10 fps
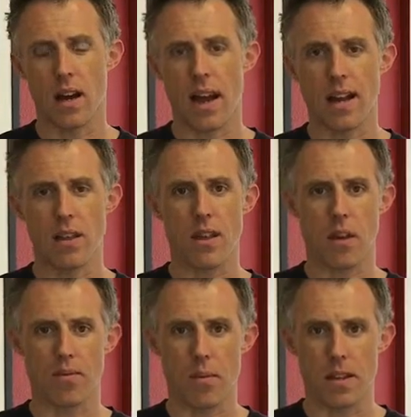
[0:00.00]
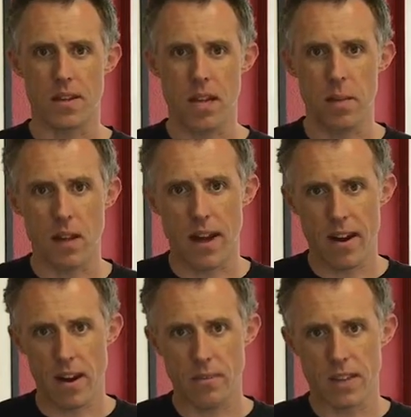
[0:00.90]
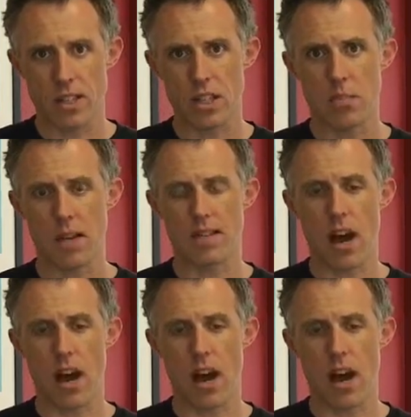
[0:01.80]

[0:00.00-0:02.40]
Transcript: anything from the deep layer. It just means